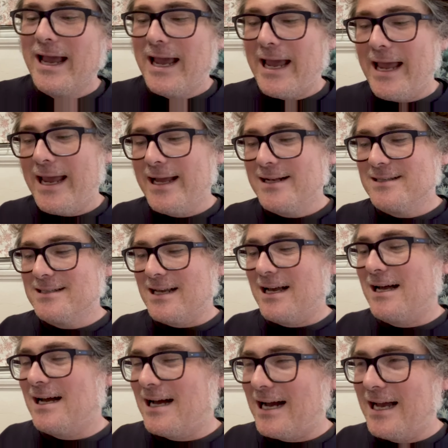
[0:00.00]
and
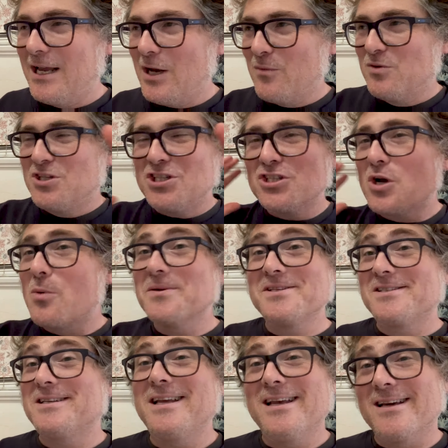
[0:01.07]
I would just go and
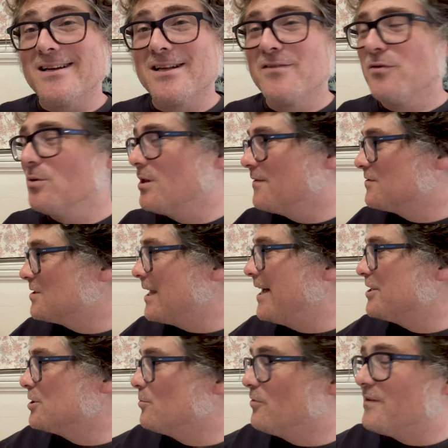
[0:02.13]
see it if you love
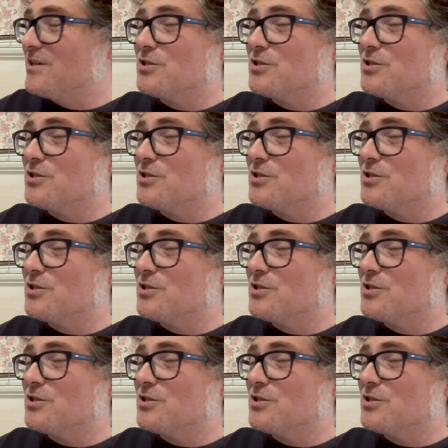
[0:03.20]
slasher movies.